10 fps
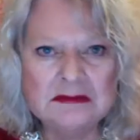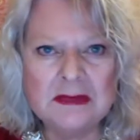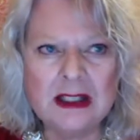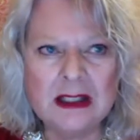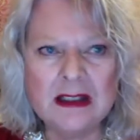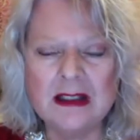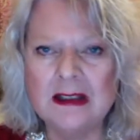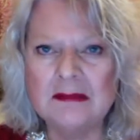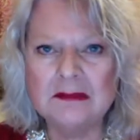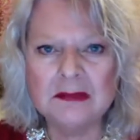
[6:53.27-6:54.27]
like
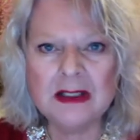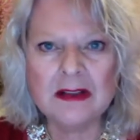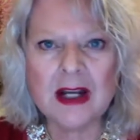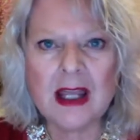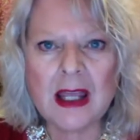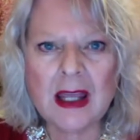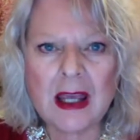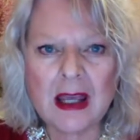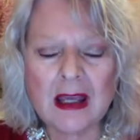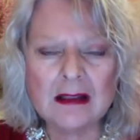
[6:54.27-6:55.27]
they're
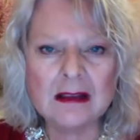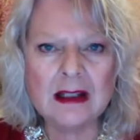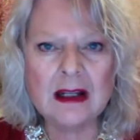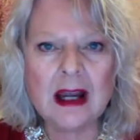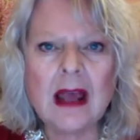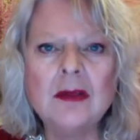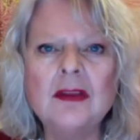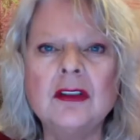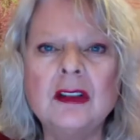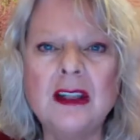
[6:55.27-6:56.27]
out
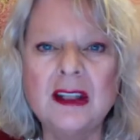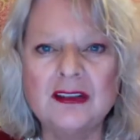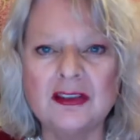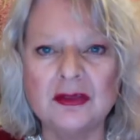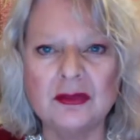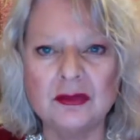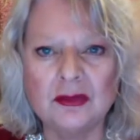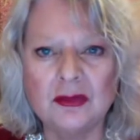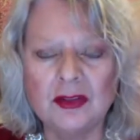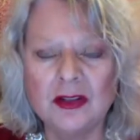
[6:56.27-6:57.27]
to get you.
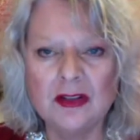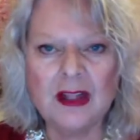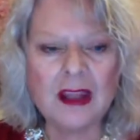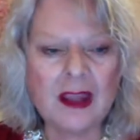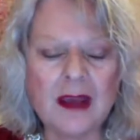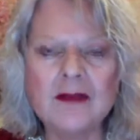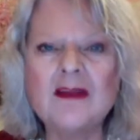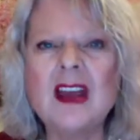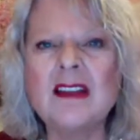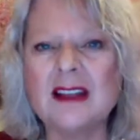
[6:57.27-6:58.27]
They have
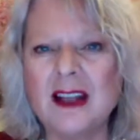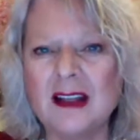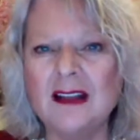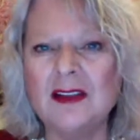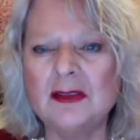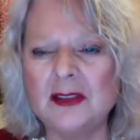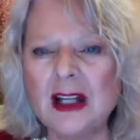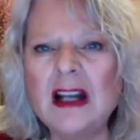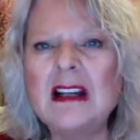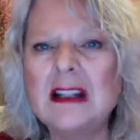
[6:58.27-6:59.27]
that kind of
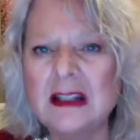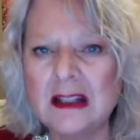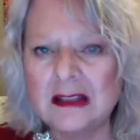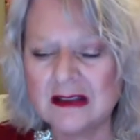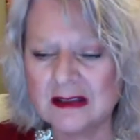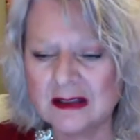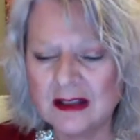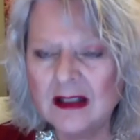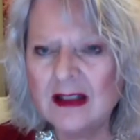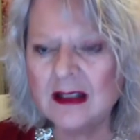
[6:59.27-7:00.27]
ugliness
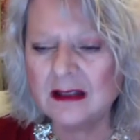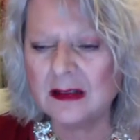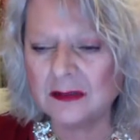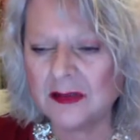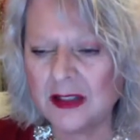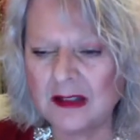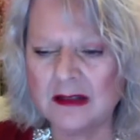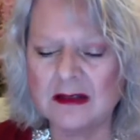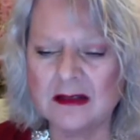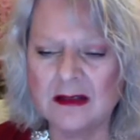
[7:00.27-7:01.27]
in their
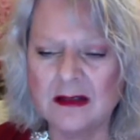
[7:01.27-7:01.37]
face.